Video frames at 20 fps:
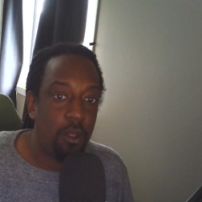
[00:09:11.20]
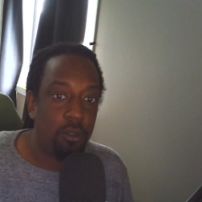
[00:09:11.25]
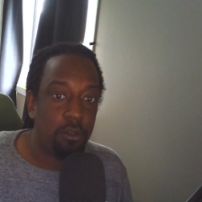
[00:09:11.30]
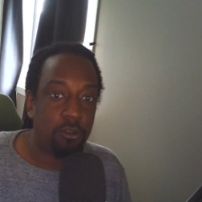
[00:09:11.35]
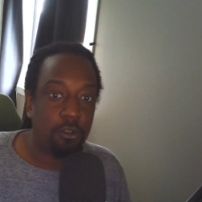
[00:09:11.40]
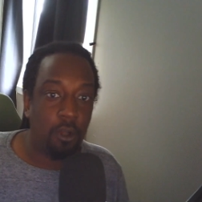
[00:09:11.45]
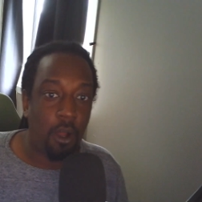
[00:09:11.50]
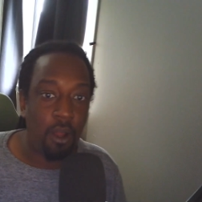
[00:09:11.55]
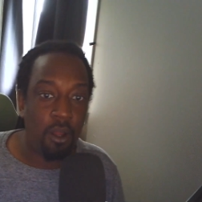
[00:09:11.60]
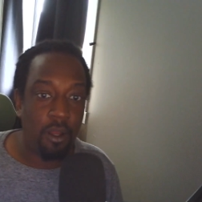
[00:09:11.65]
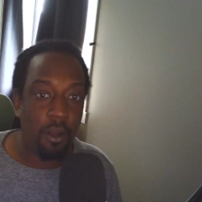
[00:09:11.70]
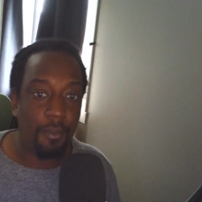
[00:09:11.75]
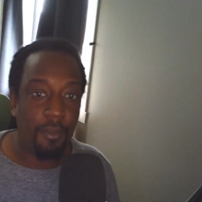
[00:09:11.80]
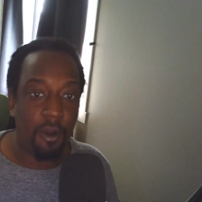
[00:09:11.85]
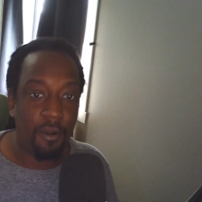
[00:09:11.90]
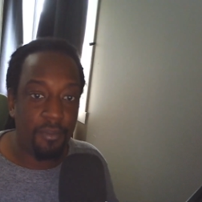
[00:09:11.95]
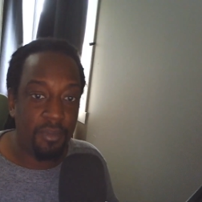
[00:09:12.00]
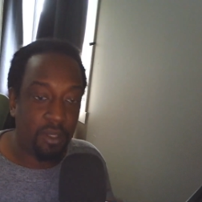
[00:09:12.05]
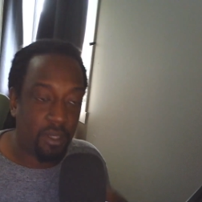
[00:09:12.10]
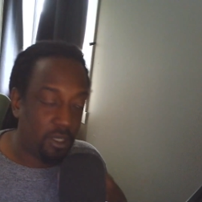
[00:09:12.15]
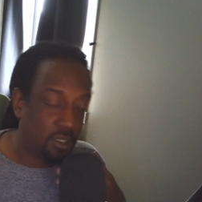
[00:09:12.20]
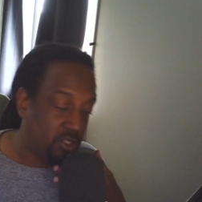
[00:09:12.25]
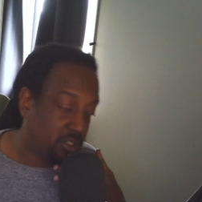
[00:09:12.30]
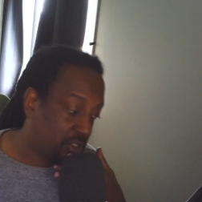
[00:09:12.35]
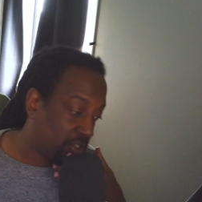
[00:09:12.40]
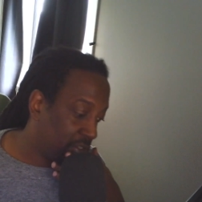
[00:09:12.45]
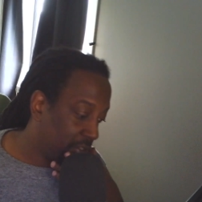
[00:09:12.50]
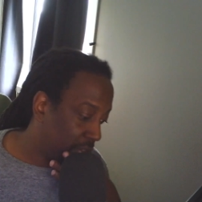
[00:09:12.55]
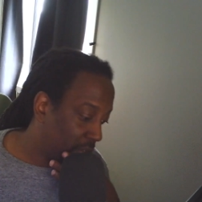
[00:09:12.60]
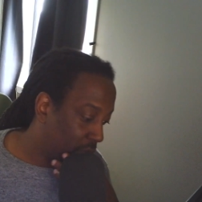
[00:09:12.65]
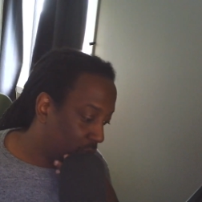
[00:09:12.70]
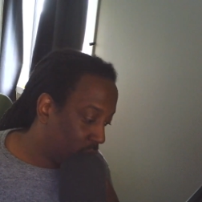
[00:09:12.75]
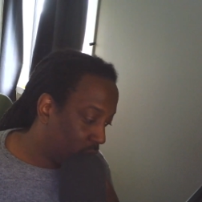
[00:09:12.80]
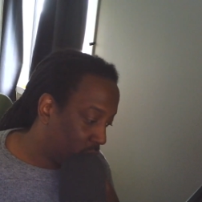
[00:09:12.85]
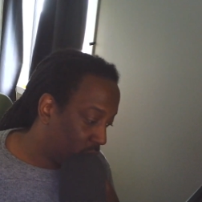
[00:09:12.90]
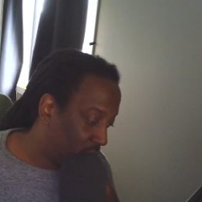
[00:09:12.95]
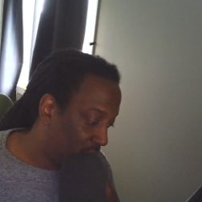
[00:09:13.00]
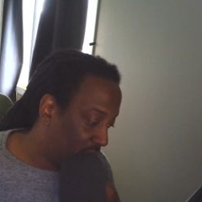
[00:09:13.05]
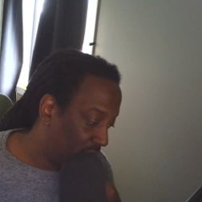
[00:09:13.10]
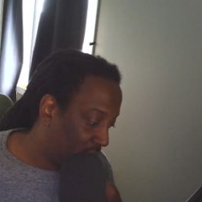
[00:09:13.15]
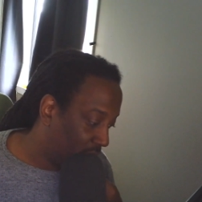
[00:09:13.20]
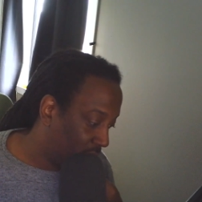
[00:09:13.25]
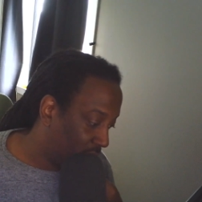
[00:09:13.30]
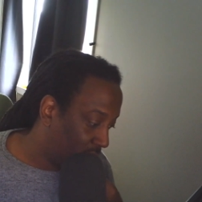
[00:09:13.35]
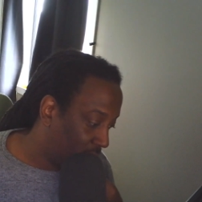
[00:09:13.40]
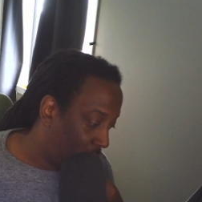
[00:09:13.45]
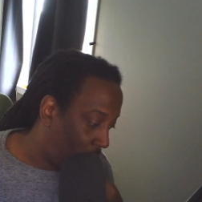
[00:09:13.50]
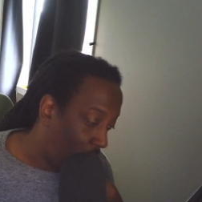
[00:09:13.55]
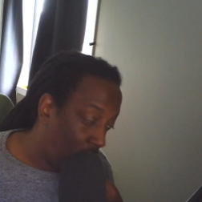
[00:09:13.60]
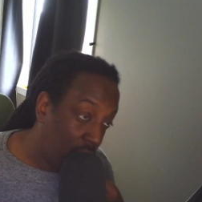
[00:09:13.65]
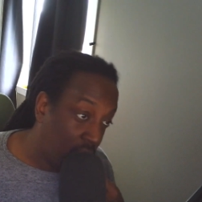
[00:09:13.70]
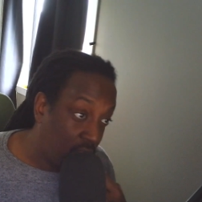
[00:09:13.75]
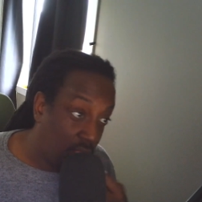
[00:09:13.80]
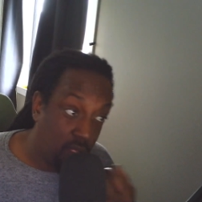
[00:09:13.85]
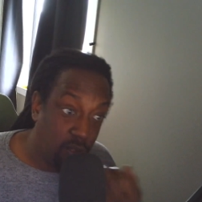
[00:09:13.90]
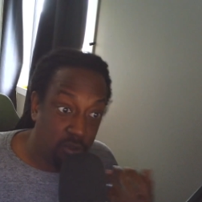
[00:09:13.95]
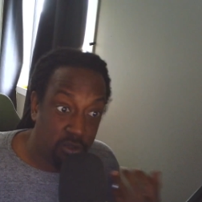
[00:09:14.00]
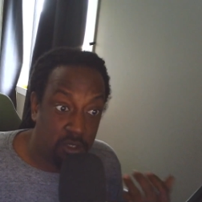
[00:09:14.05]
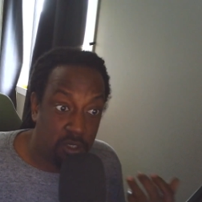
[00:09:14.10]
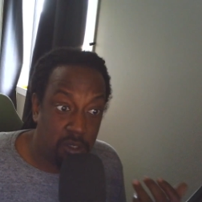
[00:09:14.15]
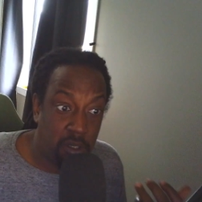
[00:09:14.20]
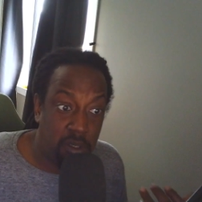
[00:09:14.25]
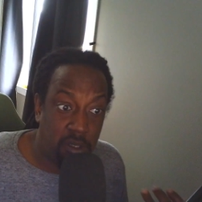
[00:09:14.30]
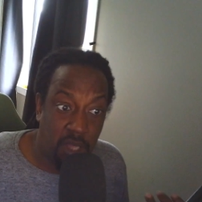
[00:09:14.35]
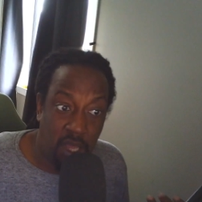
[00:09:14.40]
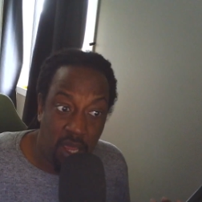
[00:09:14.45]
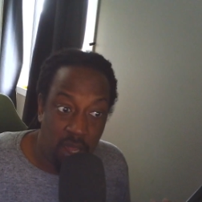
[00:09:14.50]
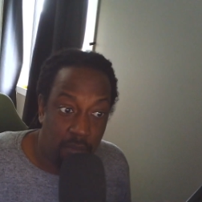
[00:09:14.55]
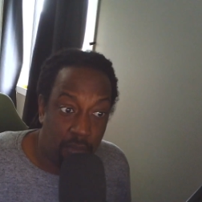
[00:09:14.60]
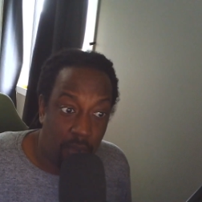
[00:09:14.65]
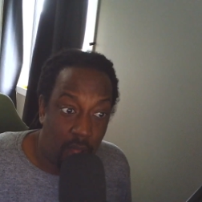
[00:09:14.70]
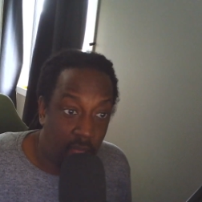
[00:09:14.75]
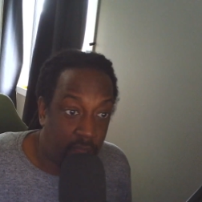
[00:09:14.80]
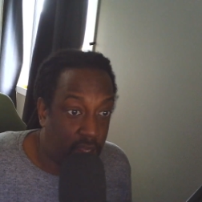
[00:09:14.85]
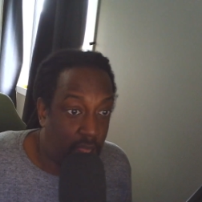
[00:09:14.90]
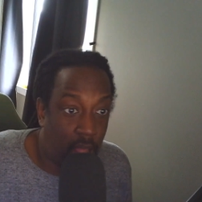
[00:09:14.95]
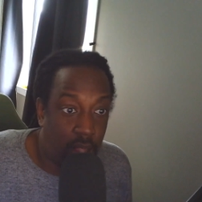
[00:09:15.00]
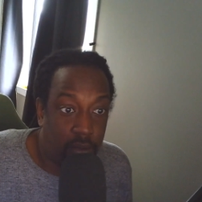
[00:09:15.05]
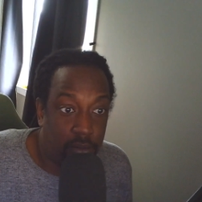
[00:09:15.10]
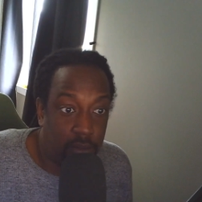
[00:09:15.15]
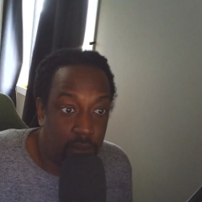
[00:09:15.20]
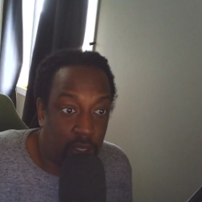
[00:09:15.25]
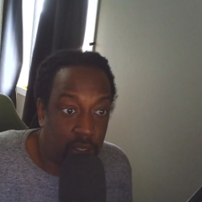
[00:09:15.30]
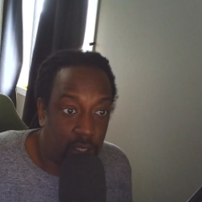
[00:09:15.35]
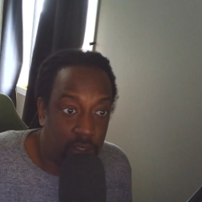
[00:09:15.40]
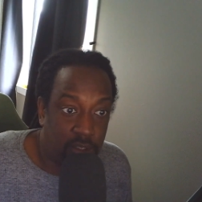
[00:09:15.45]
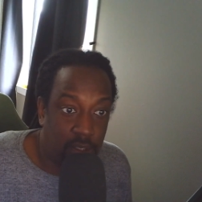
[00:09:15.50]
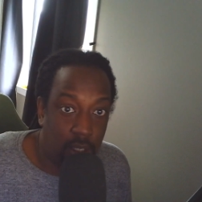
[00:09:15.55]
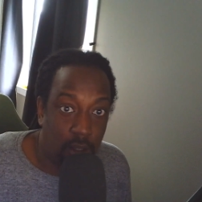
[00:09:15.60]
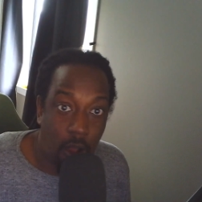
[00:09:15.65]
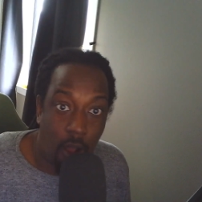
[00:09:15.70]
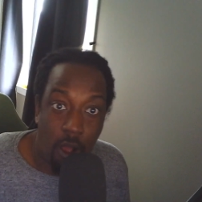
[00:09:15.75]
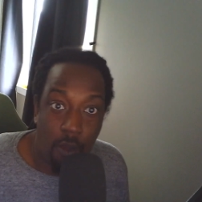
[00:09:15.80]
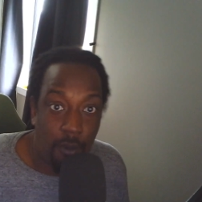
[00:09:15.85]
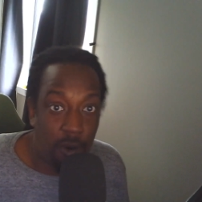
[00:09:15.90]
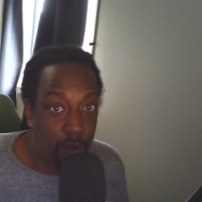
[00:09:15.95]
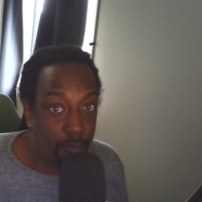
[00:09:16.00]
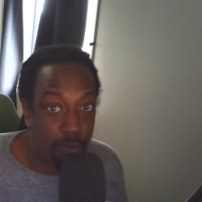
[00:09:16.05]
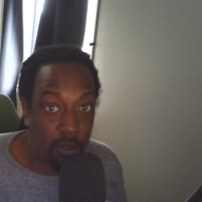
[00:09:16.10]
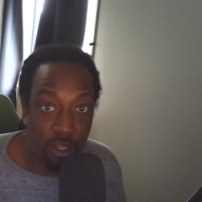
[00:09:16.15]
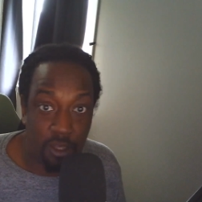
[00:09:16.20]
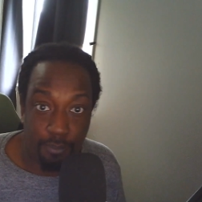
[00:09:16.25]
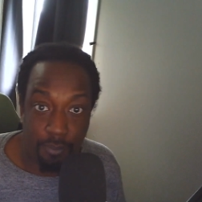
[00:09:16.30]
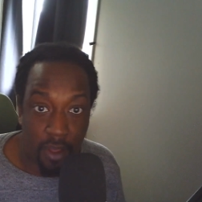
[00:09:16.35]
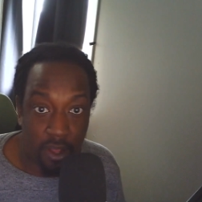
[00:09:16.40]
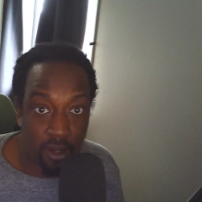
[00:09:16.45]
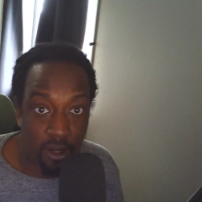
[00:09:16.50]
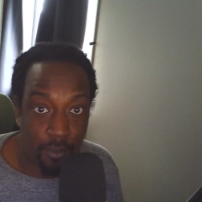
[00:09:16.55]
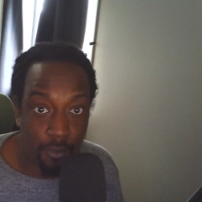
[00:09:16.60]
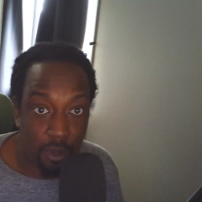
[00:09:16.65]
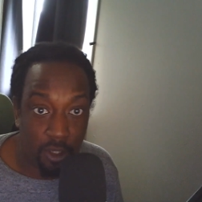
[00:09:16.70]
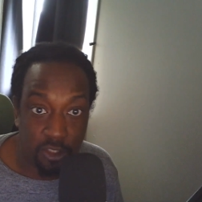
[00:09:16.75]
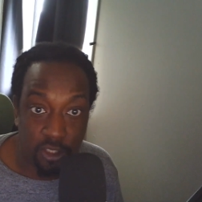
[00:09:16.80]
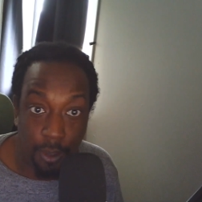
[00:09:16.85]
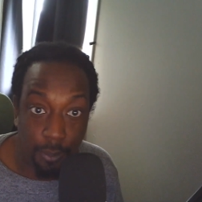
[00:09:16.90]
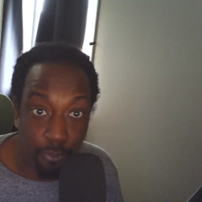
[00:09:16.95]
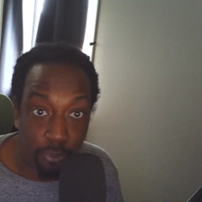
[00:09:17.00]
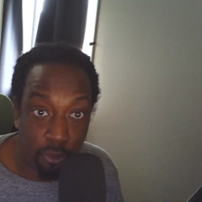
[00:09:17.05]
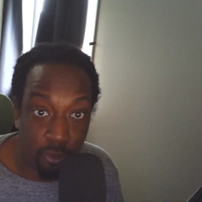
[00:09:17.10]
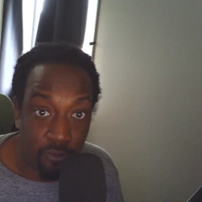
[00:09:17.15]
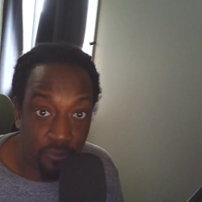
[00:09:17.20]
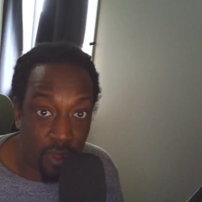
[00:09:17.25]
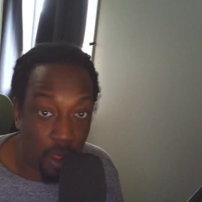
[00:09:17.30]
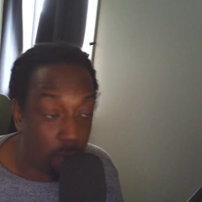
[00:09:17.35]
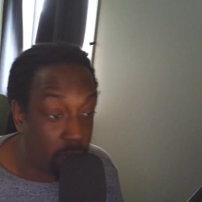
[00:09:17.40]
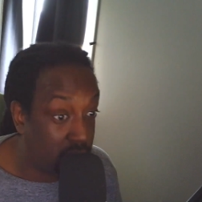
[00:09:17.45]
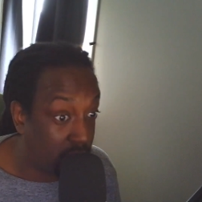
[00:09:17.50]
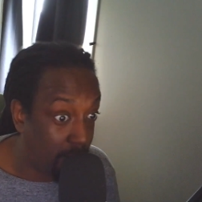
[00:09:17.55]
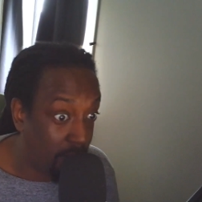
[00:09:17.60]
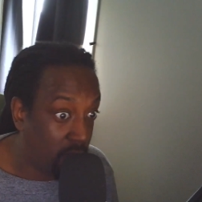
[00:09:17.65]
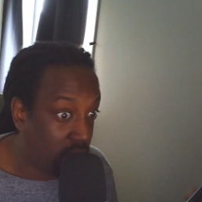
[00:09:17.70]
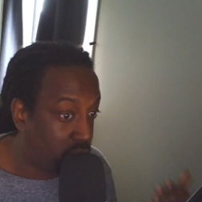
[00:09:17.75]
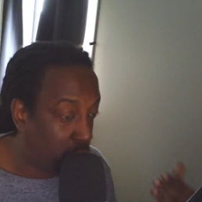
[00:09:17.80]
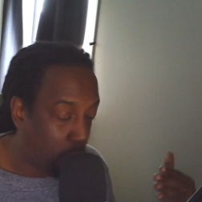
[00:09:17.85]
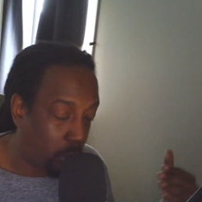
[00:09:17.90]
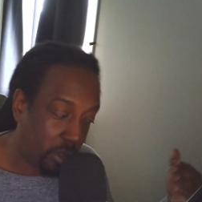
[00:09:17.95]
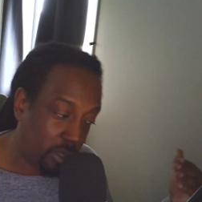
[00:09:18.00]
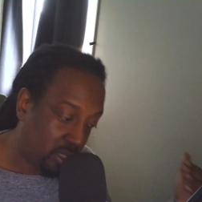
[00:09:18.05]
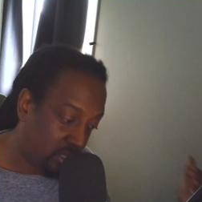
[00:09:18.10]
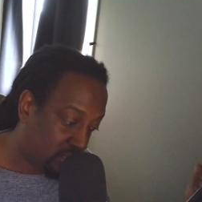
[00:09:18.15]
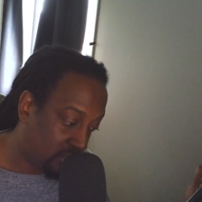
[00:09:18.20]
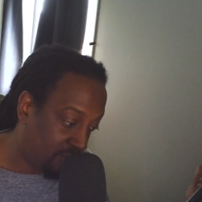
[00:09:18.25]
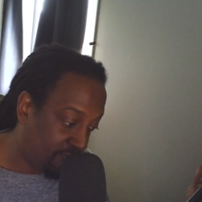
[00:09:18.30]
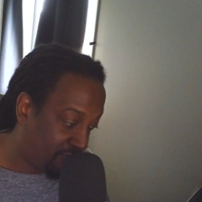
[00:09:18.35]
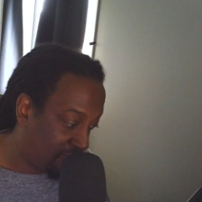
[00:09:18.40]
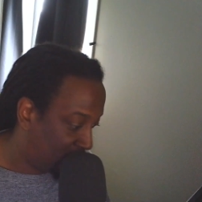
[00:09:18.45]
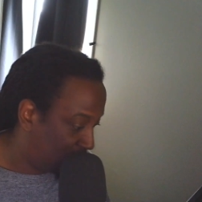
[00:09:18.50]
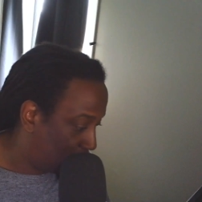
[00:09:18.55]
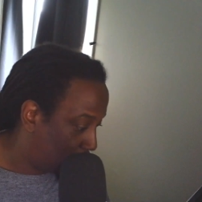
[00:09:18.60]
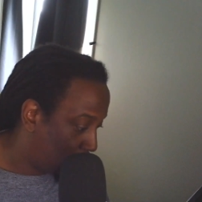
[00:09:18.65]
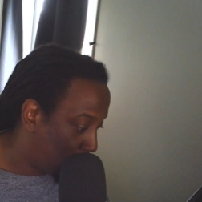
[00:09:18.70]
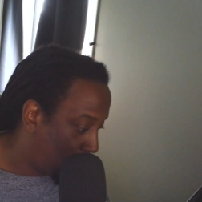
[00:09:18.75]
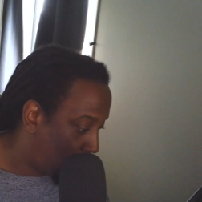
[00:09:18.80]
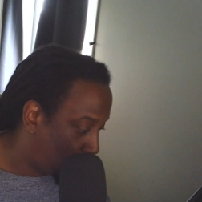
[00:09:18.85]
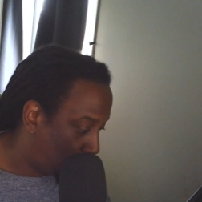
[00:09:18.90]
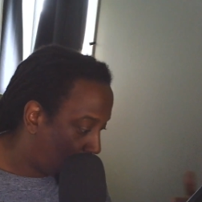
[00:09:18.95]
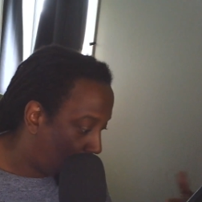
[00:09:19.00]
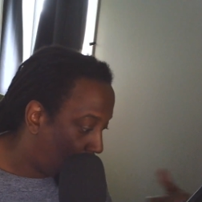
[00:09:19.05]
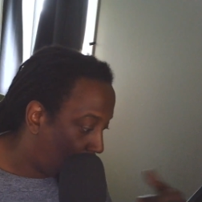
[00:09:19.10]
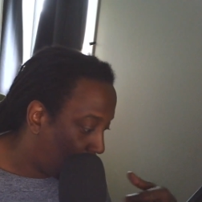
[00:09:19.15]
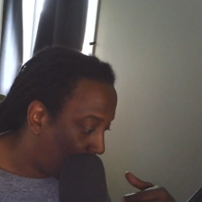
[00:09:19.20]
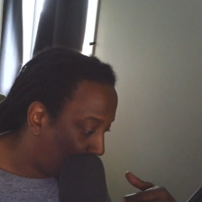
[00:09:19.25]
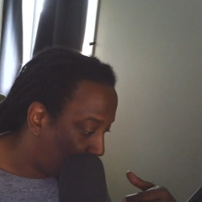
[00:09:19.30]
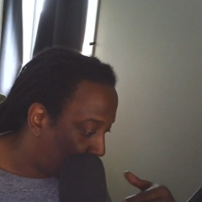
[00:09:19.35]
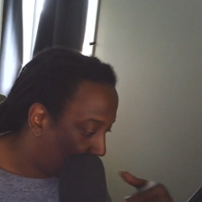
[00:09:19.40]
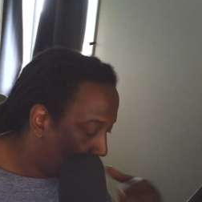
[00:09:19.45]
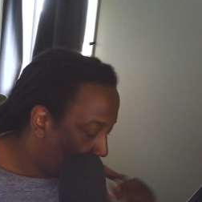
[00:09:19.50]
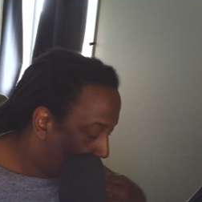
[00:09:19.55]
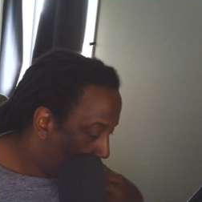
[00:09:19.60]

talk about because we all in all was a good game. I can't like I said, Allmark played better, much improved. I was about to release a video on Allmark,